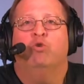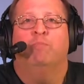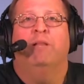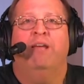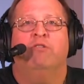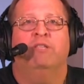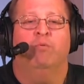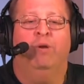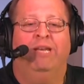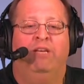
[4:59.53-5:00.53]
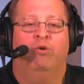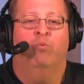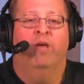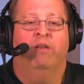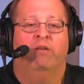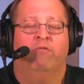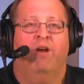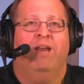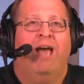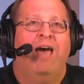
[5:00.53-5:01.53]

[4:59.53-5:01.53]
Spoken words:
those players that we need to win, right?